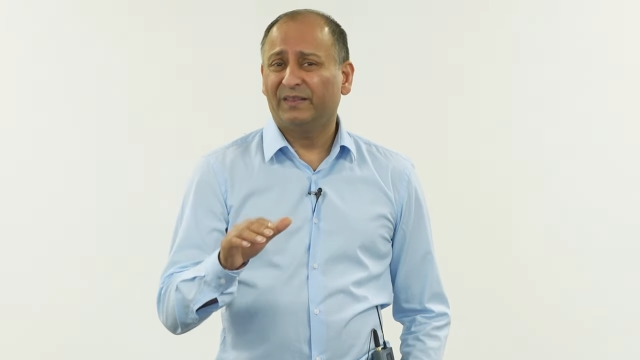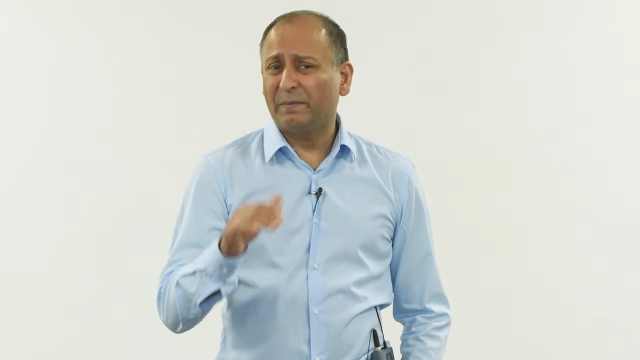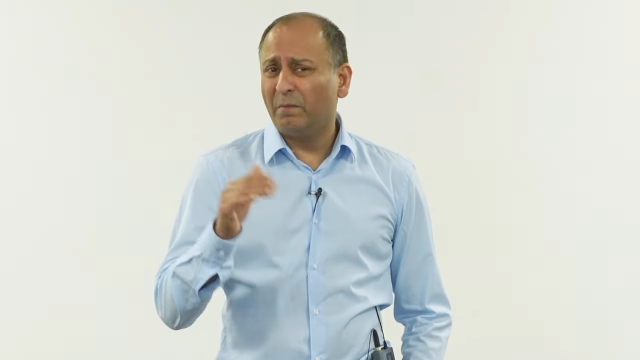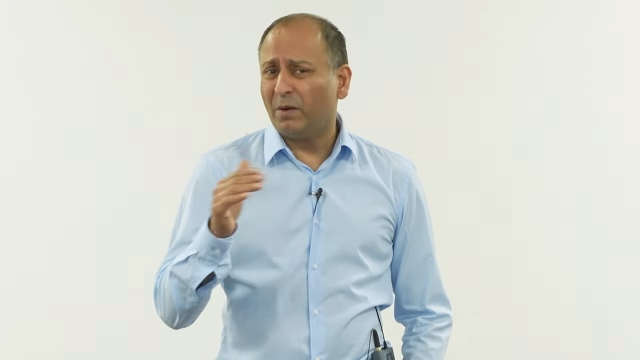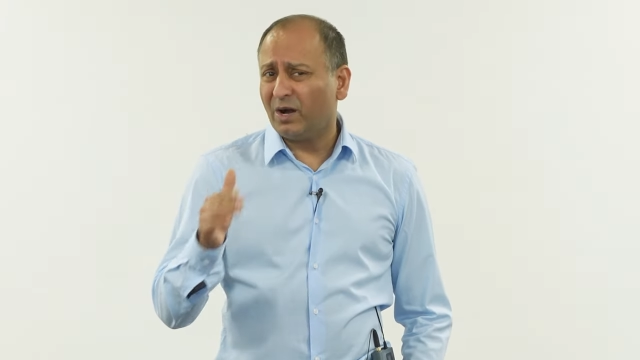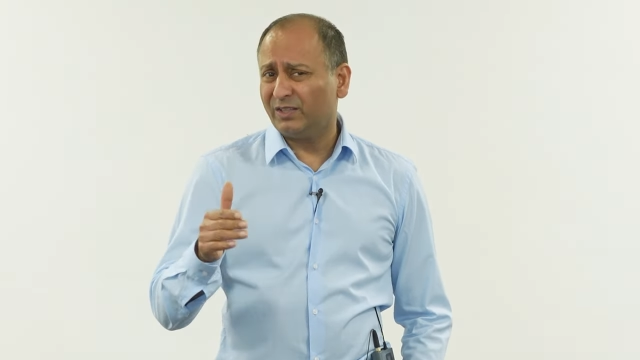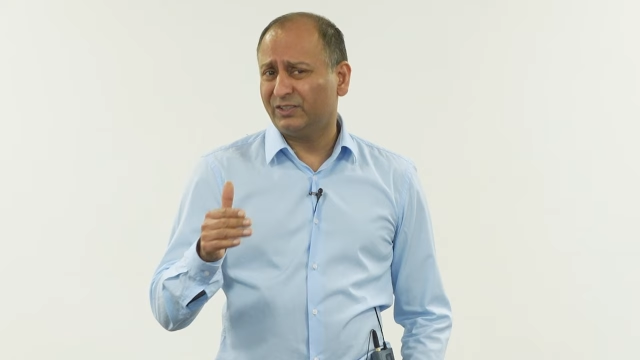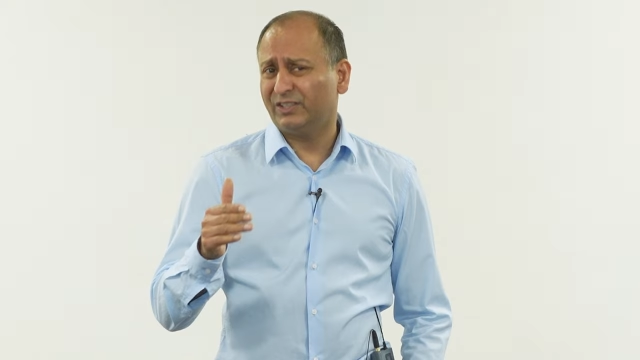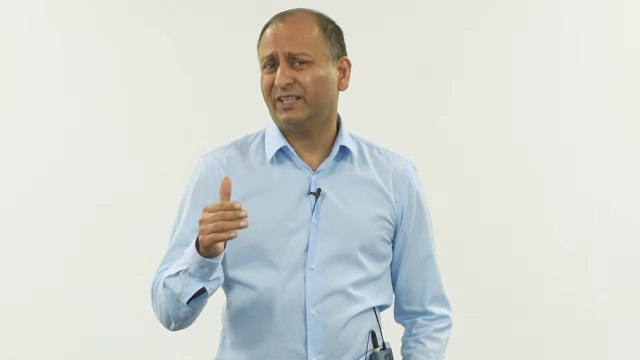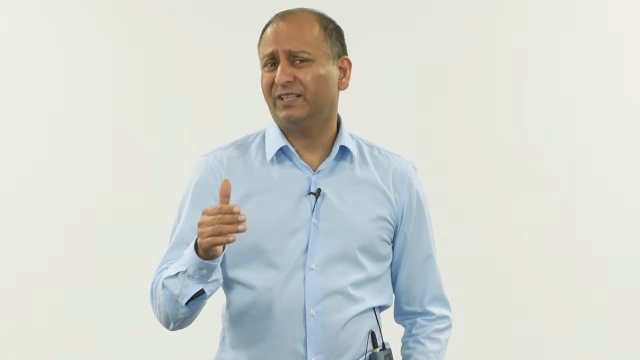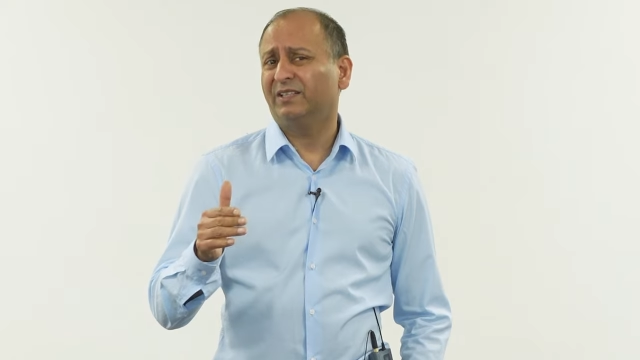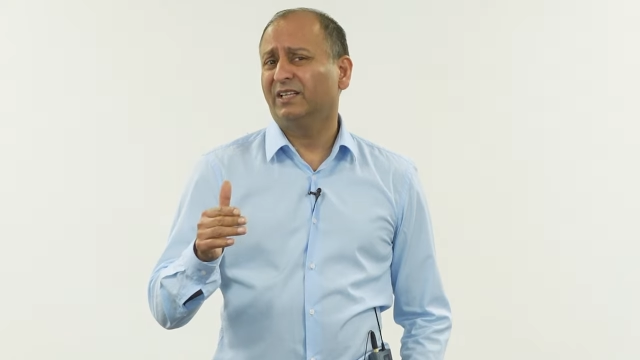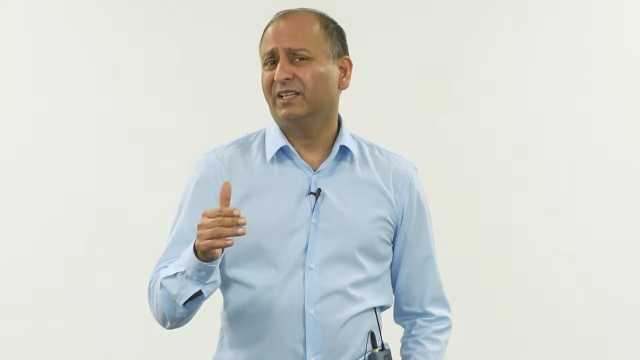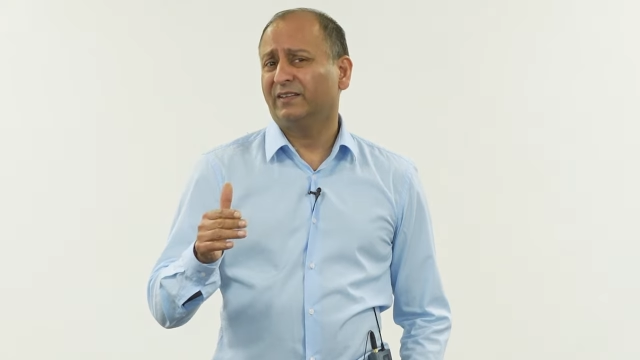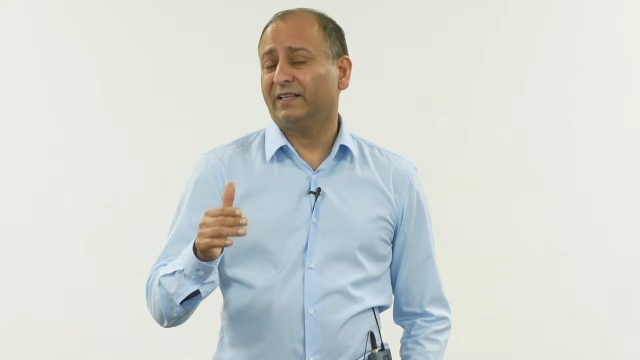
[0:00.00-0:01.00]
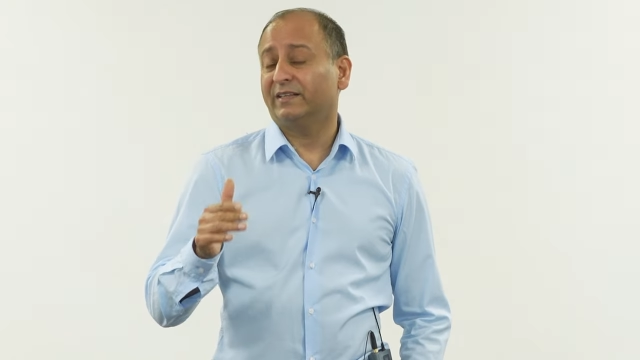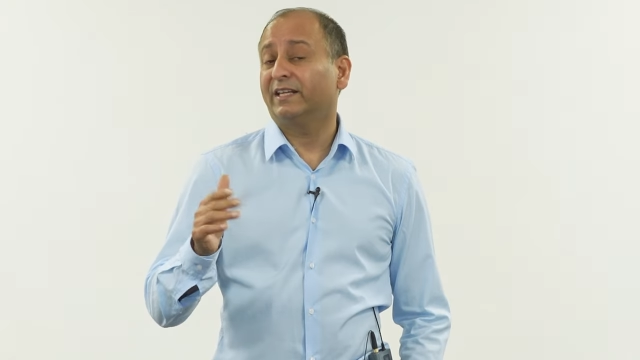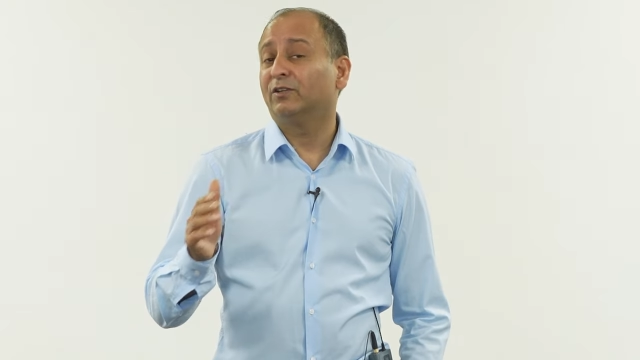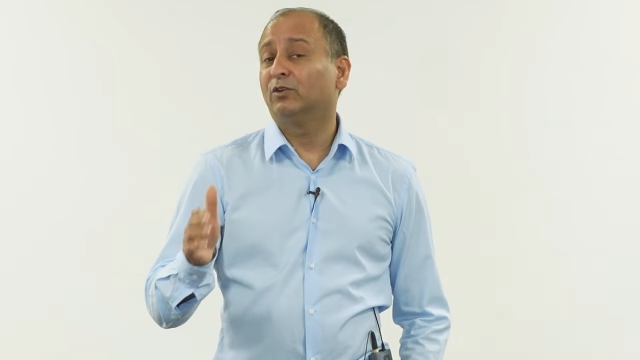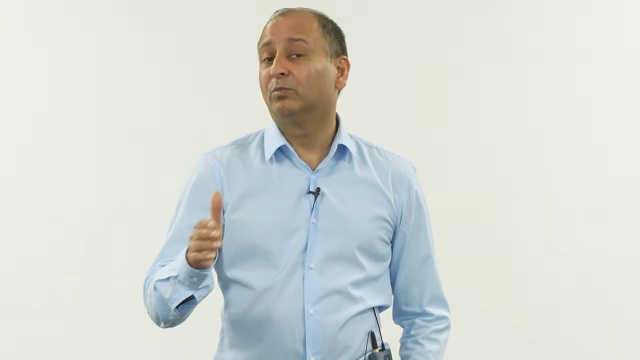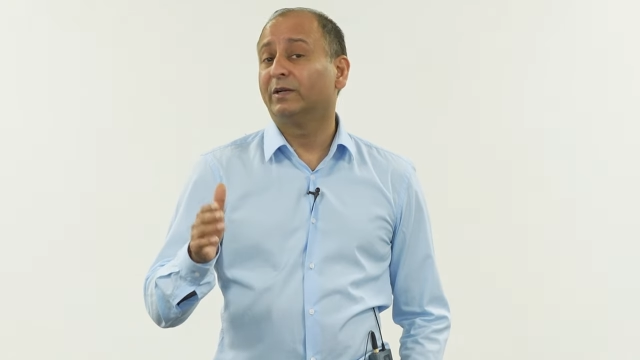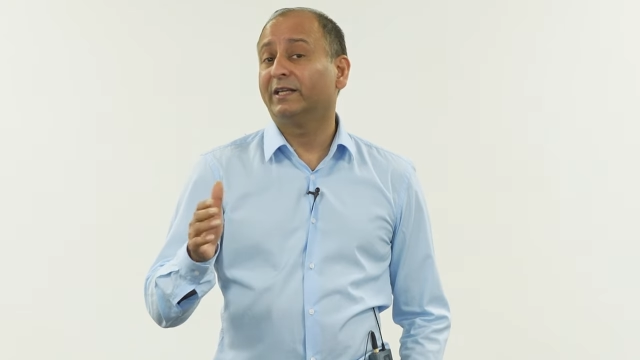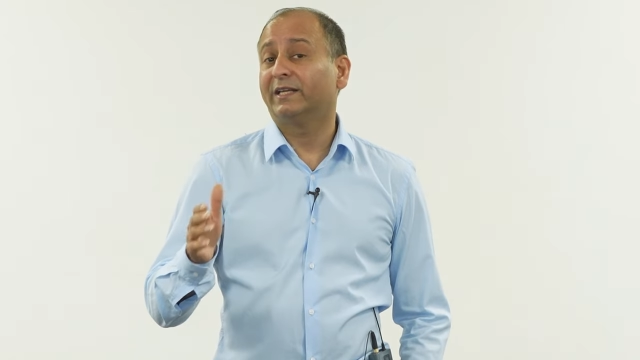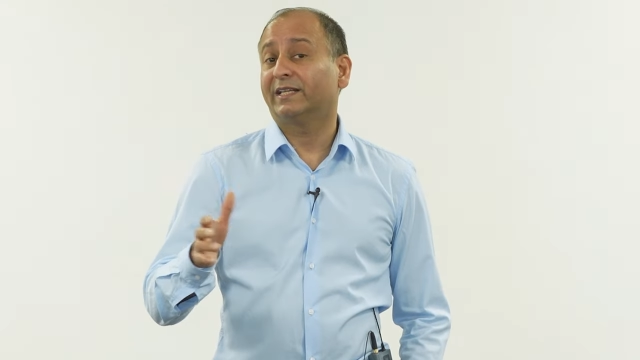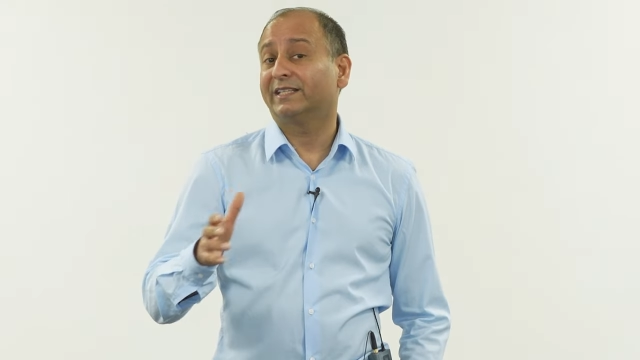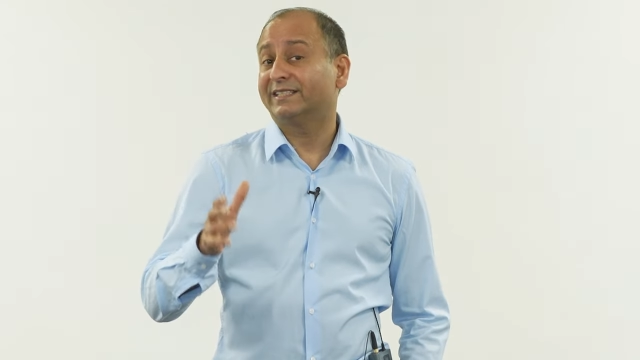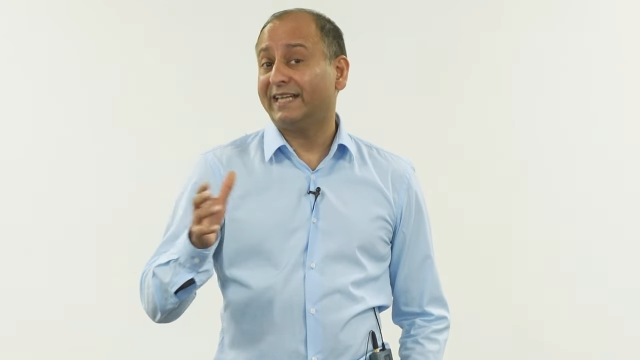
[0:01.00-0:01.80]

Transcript: The margin that they normally can